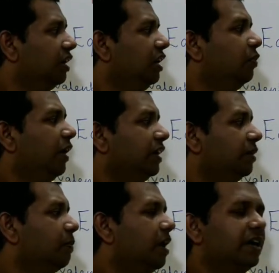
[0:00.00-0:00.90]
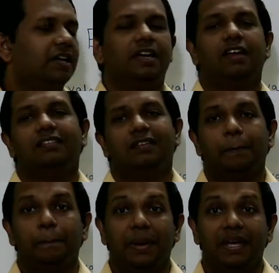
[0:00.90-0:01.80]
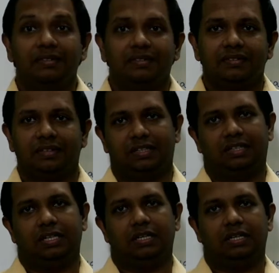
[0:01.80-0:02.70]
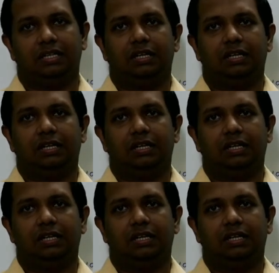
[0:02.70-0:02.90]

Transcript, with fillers: divided by its basicity.